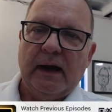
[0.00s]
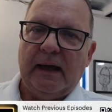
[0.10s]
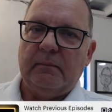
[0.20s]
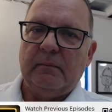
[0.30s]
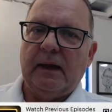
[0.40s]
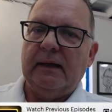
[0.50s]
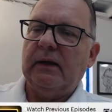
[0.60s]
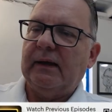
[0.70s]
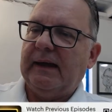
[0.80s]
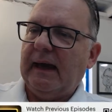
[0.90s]
and
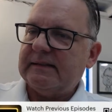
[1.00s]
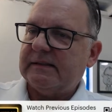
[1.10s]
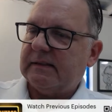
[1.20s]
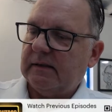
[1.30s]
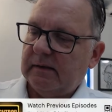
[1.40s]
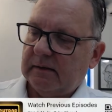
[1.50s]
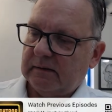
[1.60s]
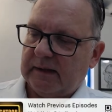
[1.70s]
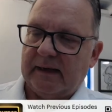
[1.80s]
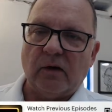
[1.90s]
the guests that